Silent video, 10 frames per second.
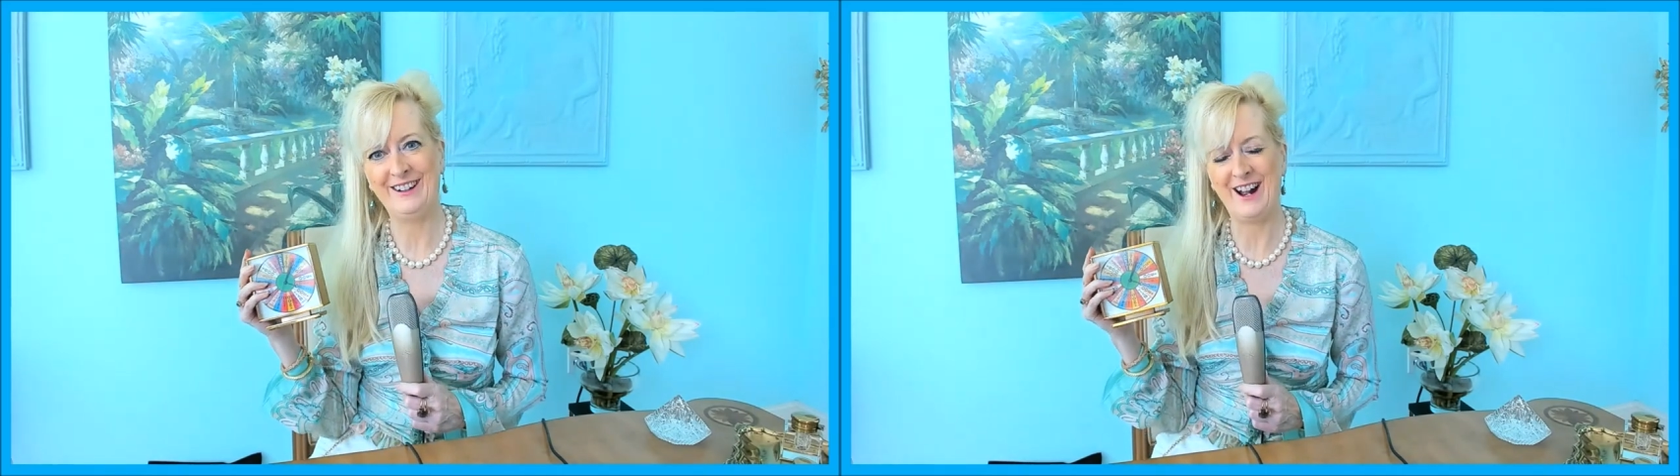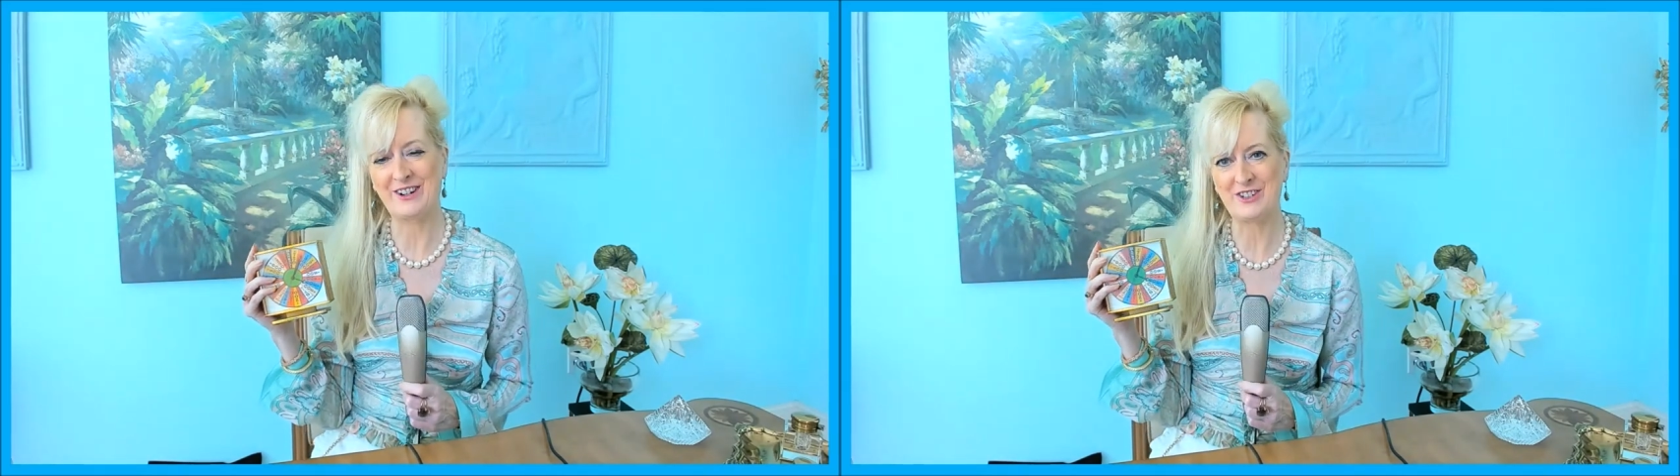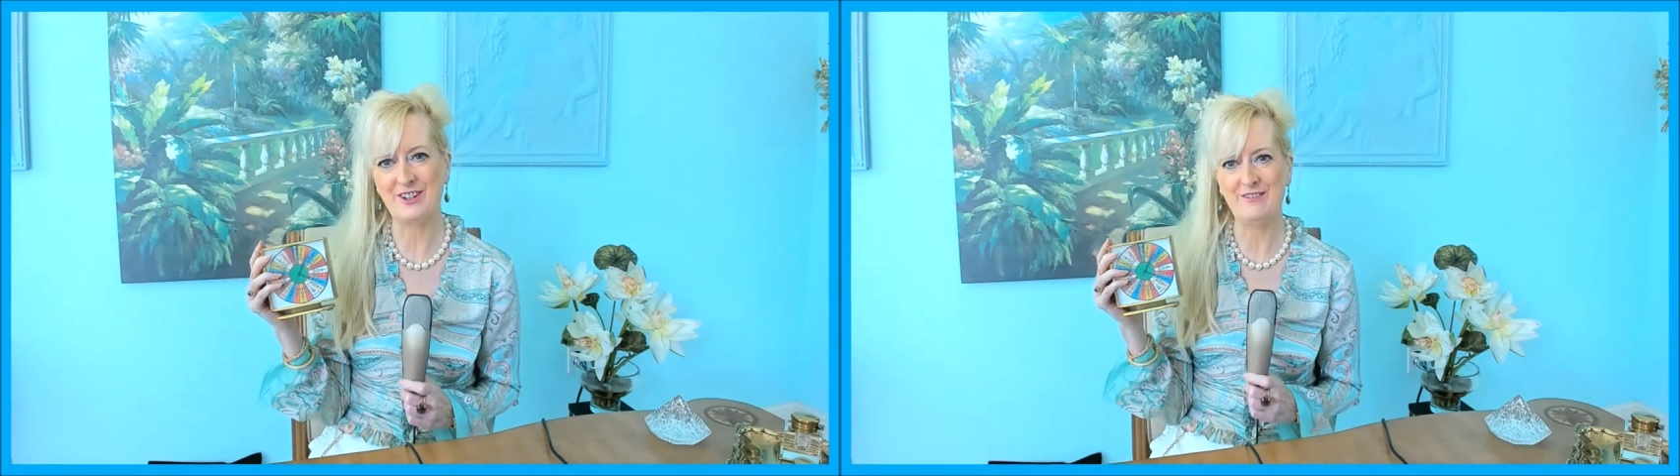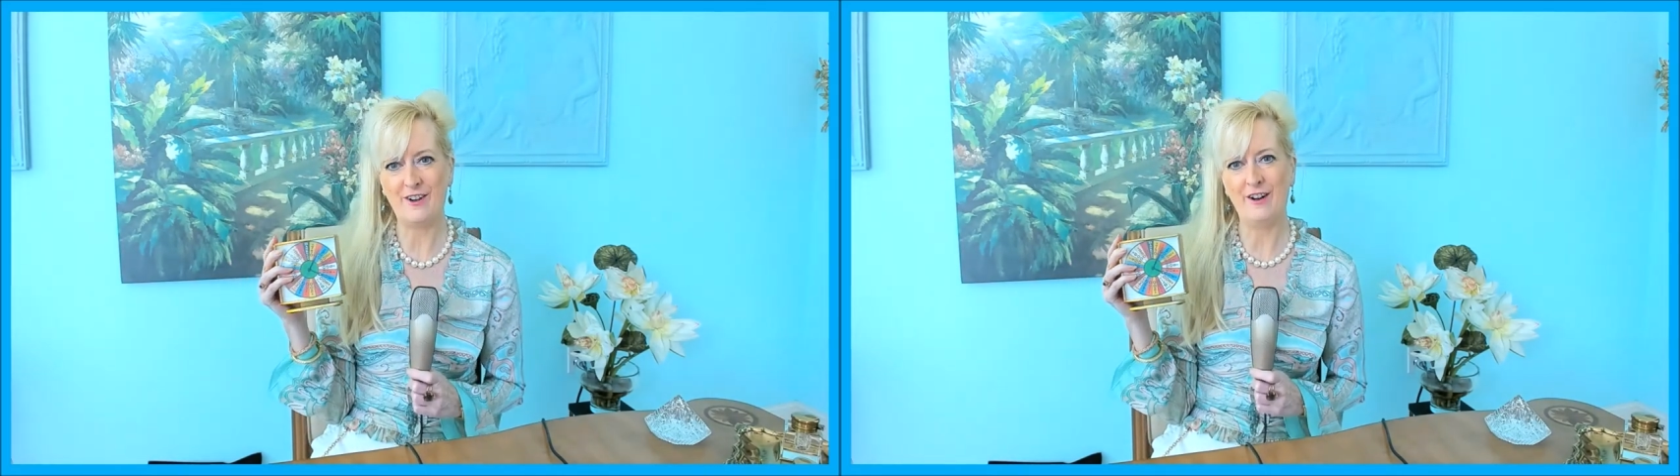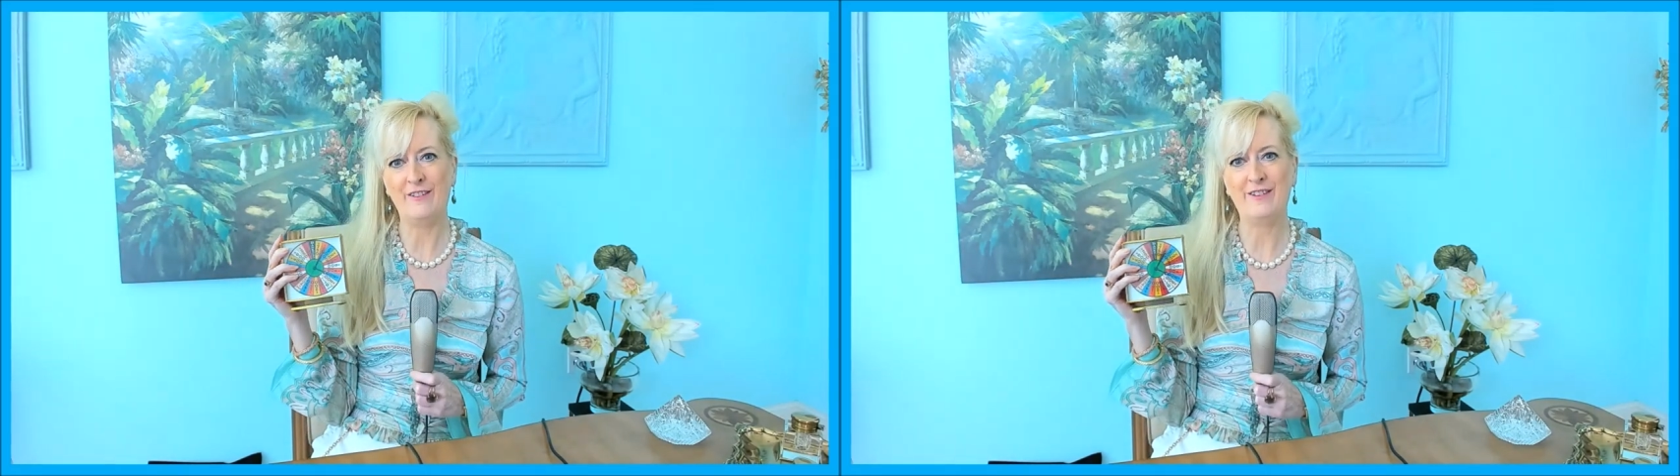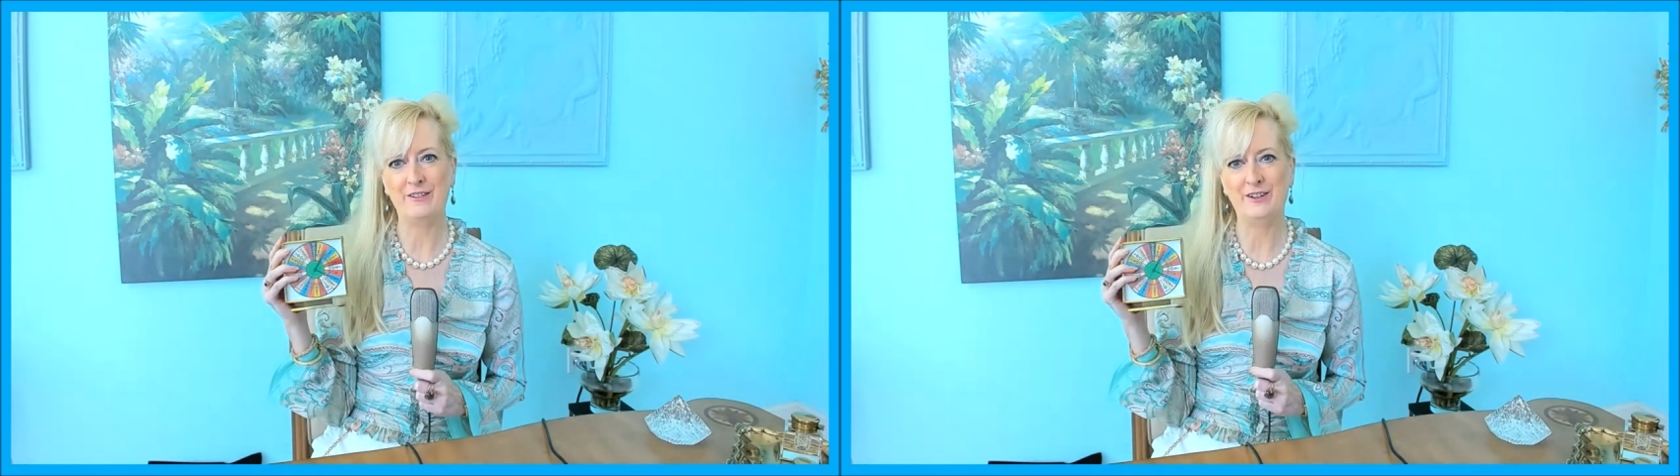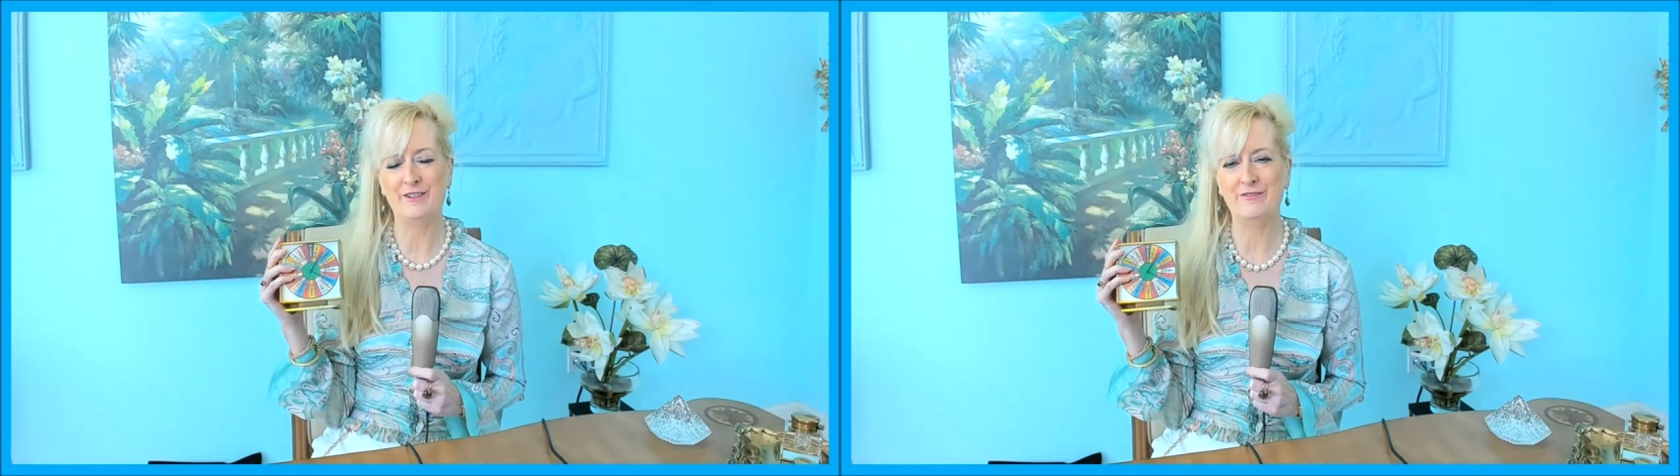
and I actually found a